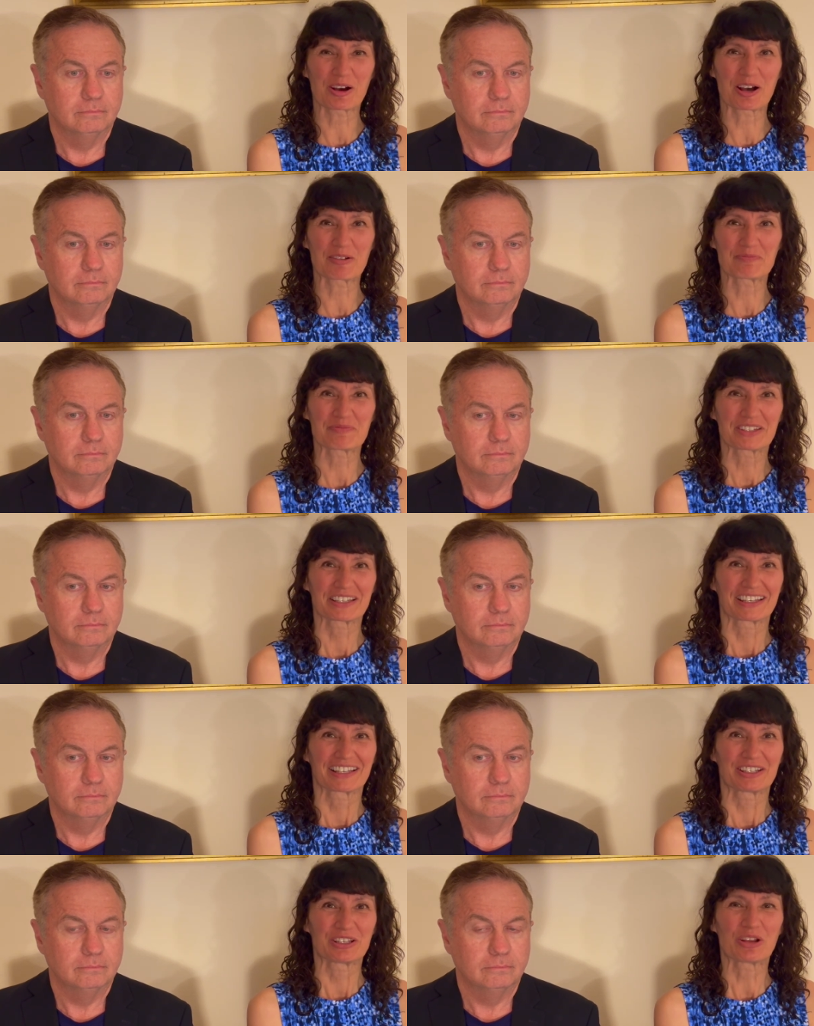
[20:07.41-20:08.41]
Speaker 1: Um,
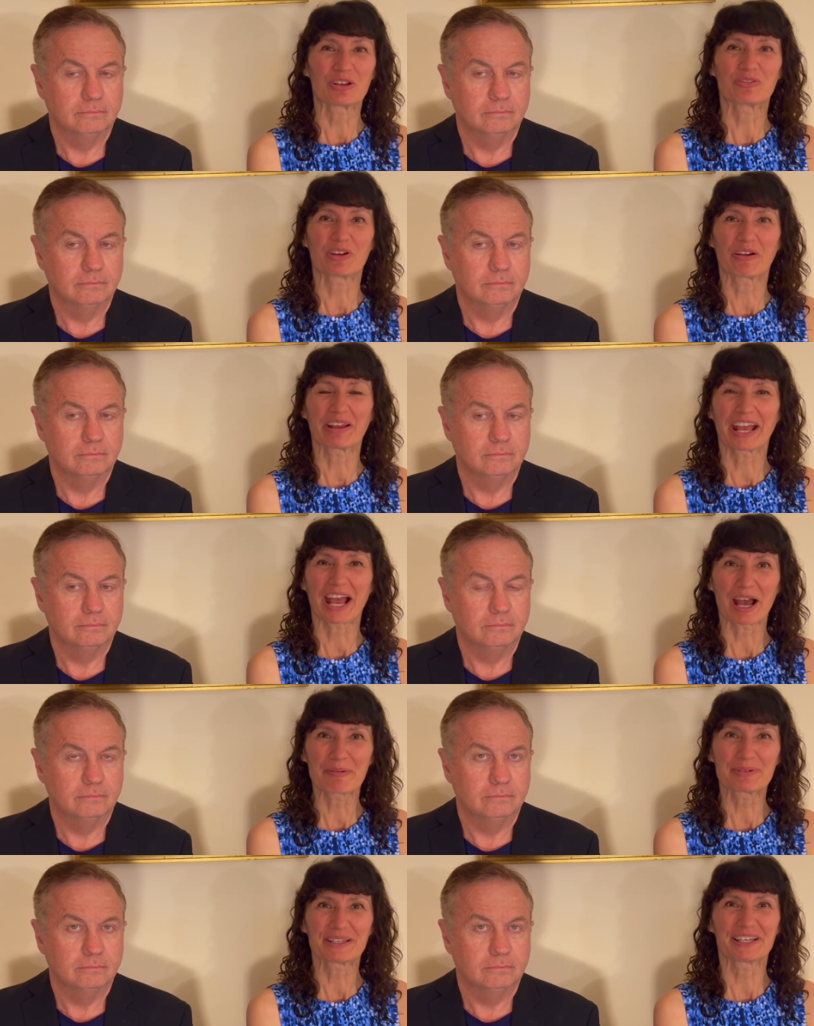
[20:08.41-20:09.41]
you're very
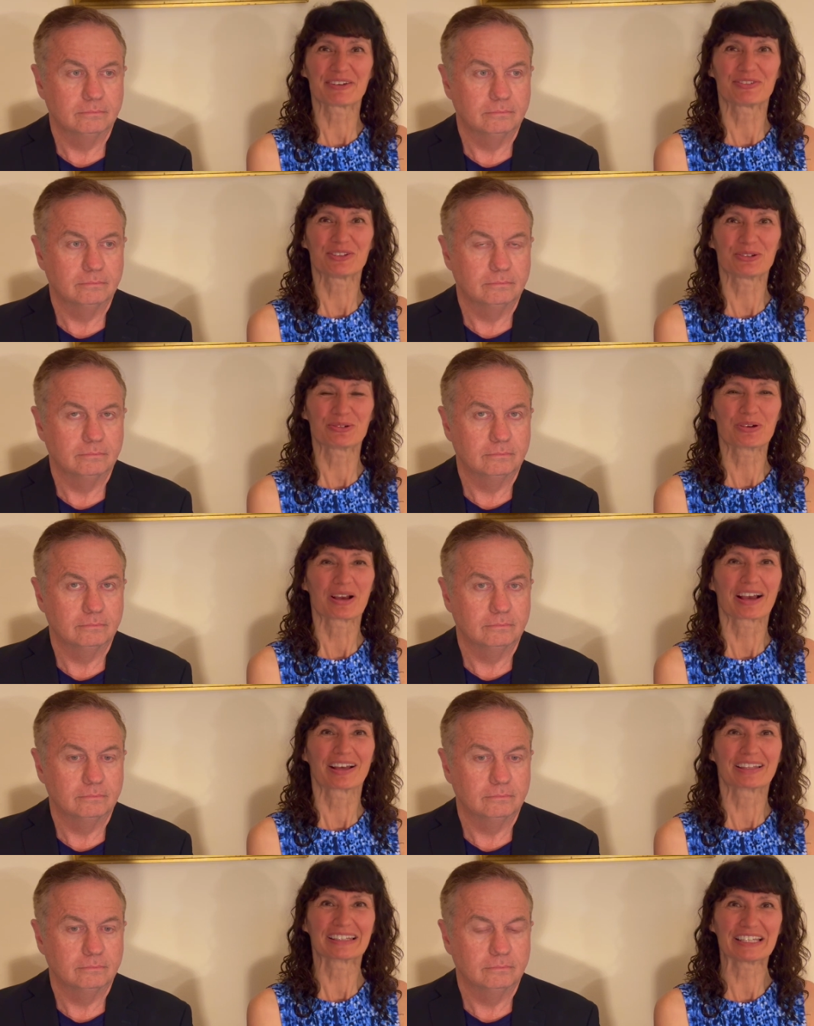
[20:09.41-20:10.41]
happy if you
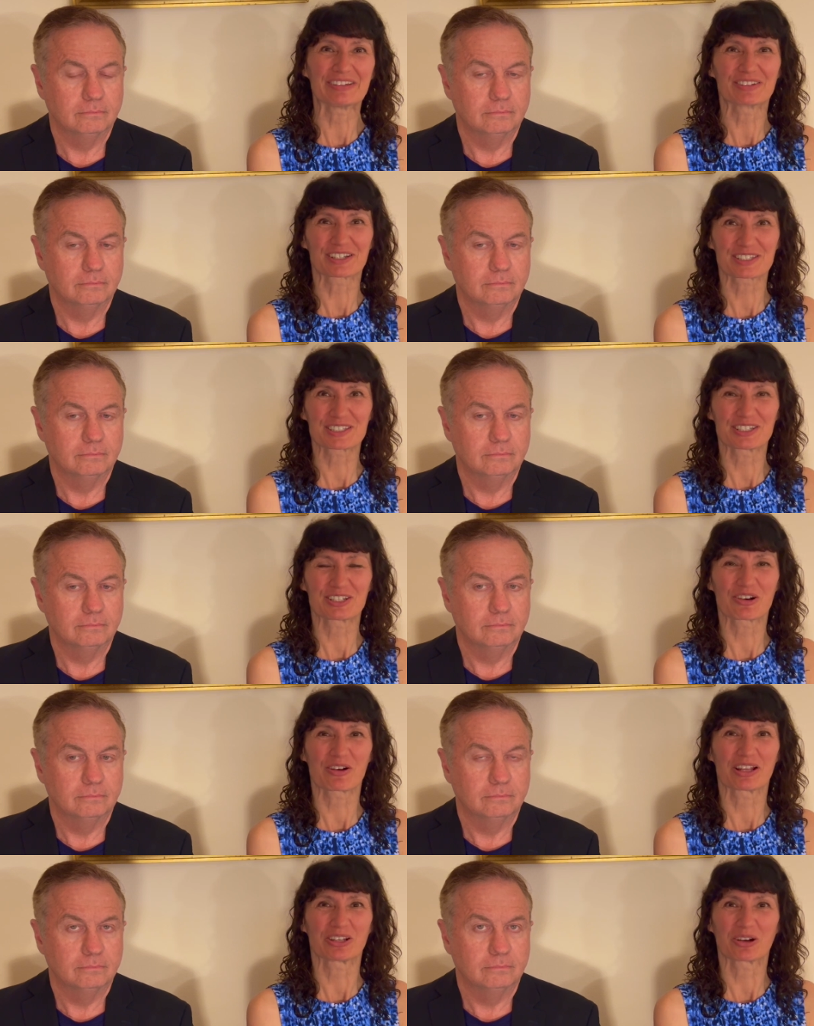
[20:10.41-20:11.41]
leave the casino
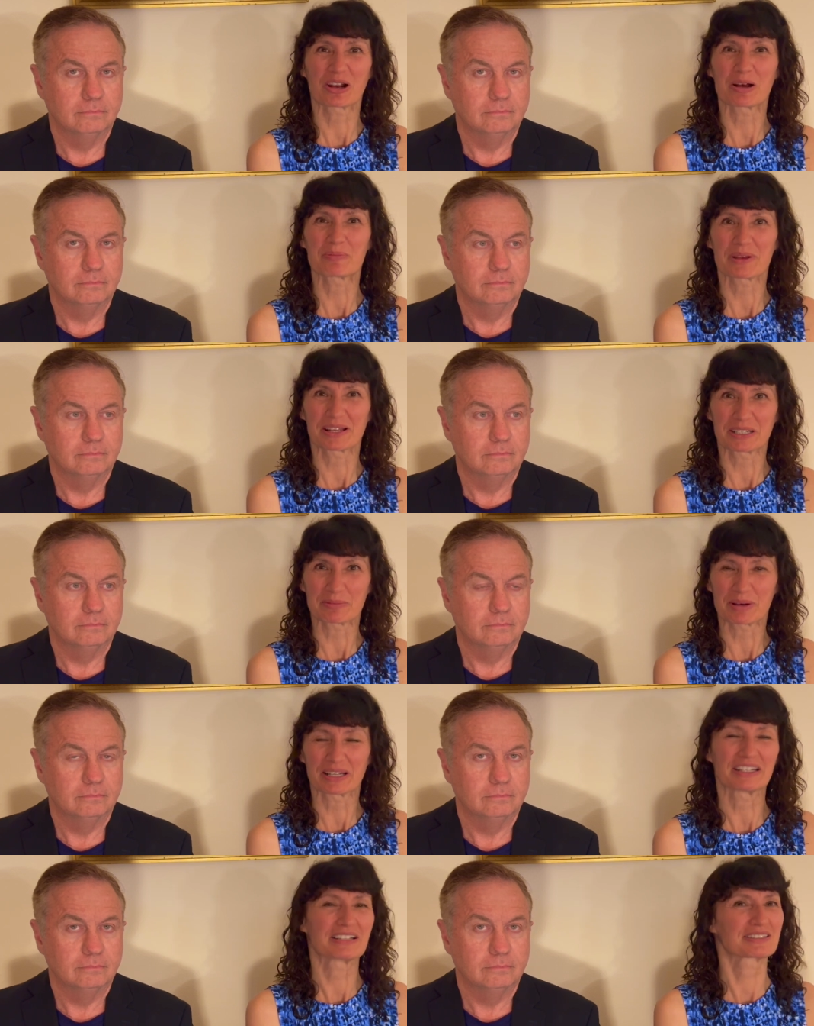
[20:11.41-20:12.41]
and you're up any
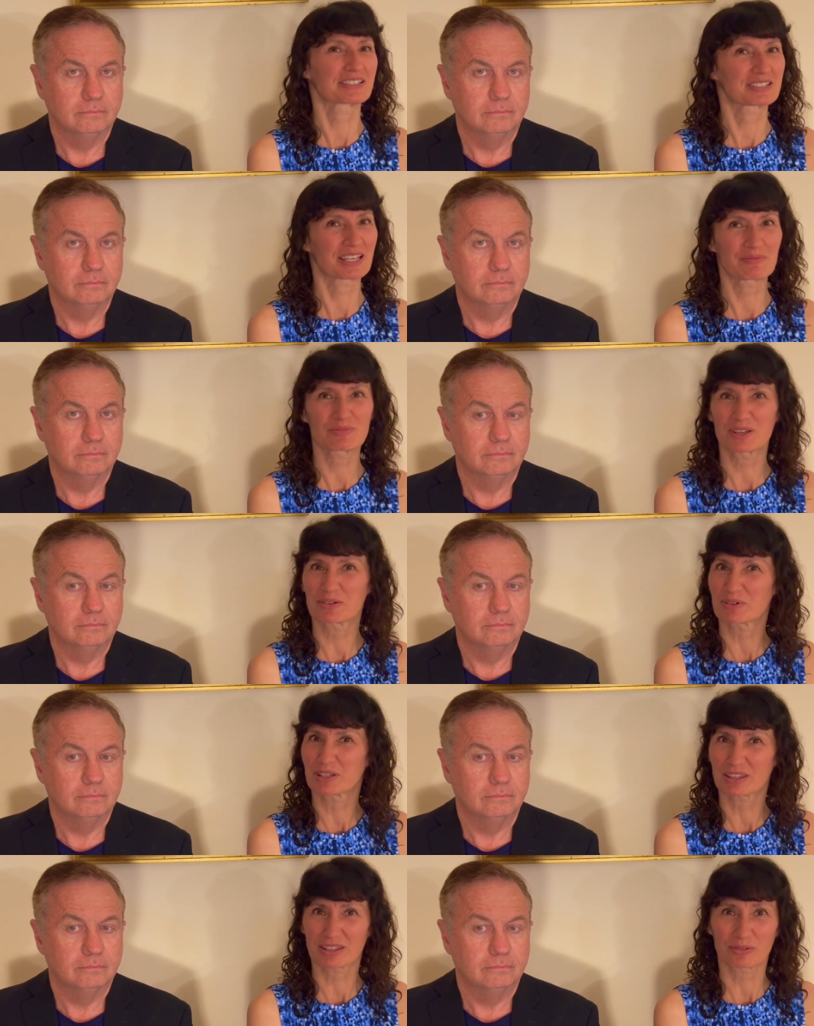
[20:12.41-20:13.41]
money. It's the same thing
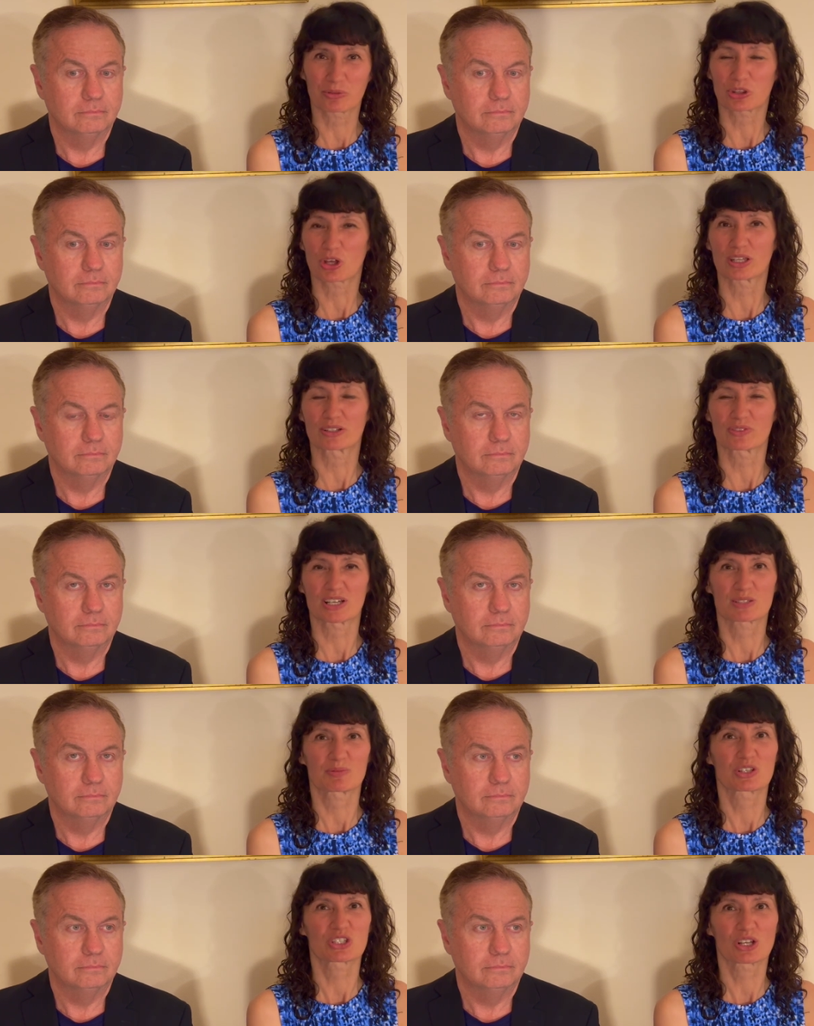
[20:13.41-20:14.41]
with with all
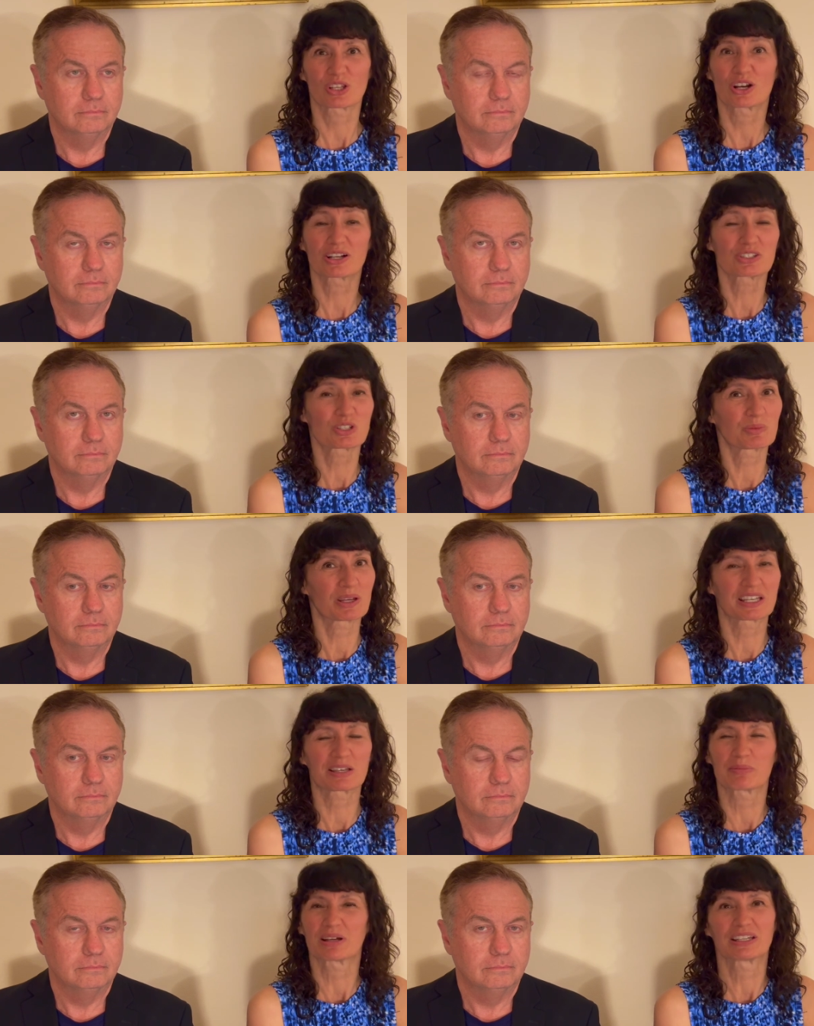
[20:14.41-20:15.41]
investments. So long as you're
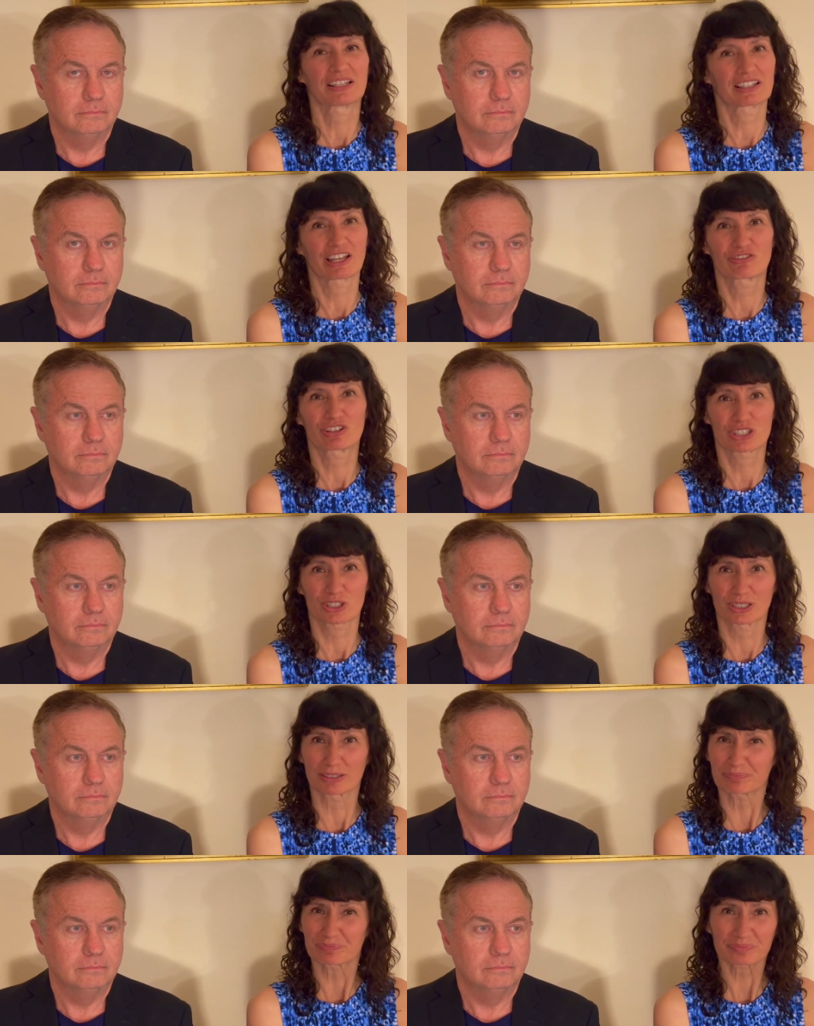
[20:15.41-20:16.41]
making money, life is
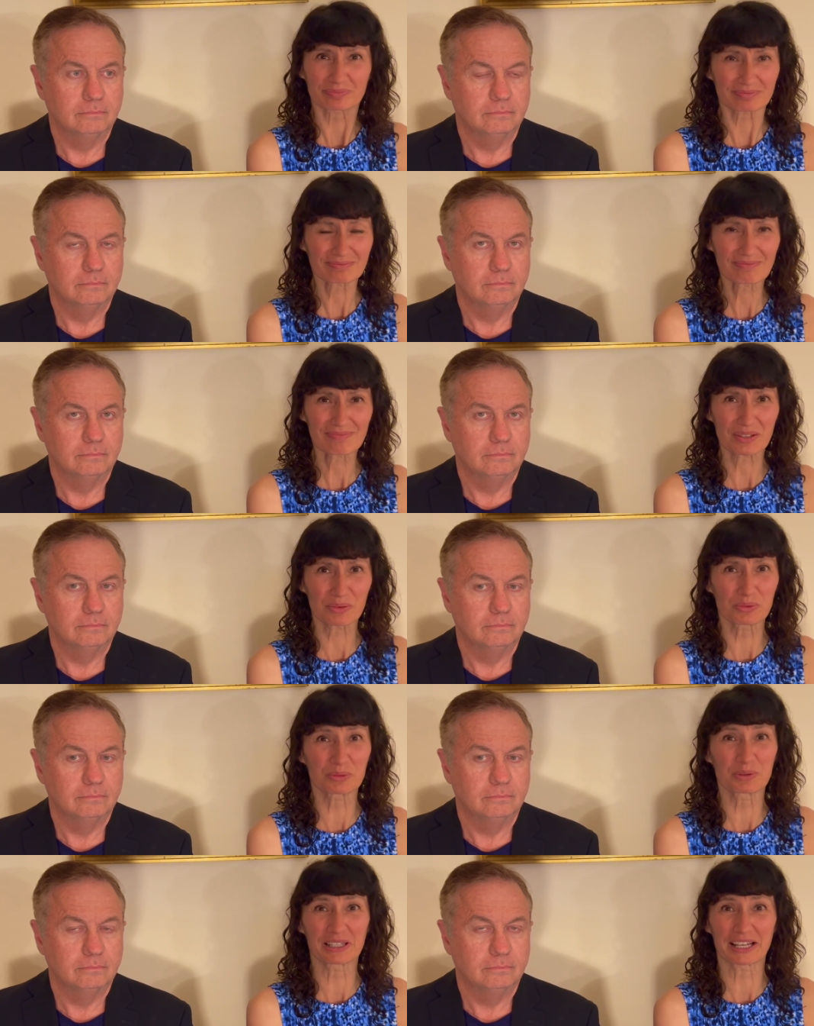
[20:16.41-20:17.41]
good.
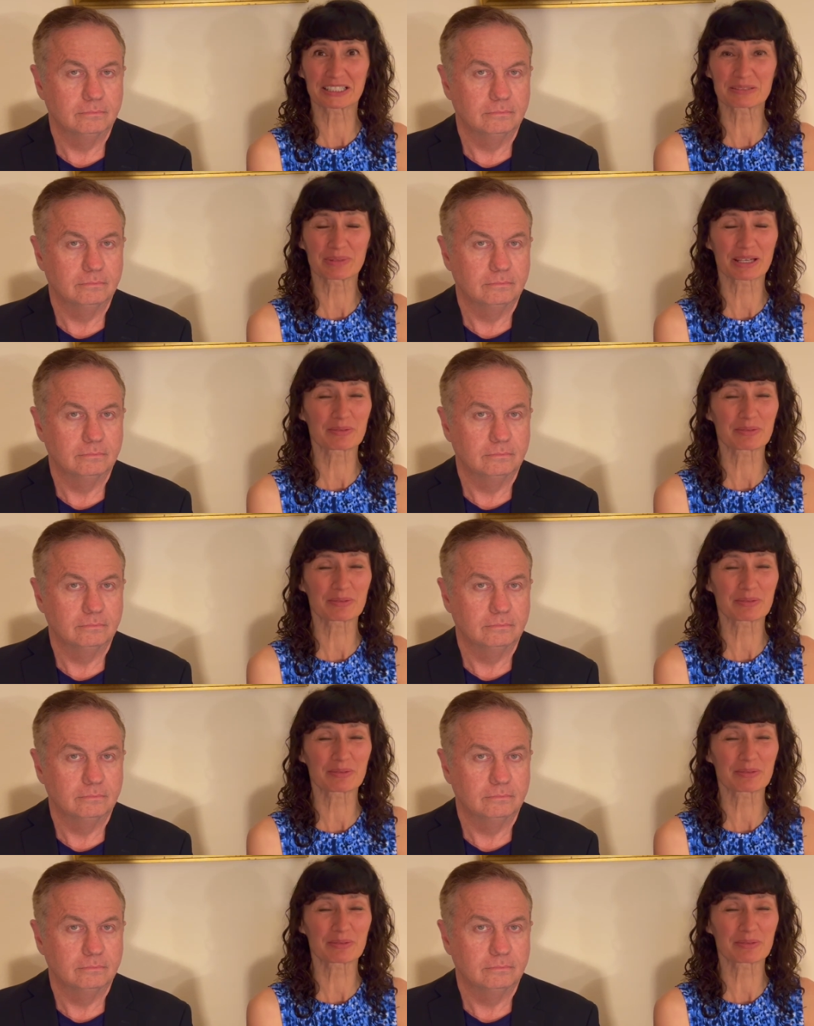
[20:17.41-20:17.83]
Would we like to make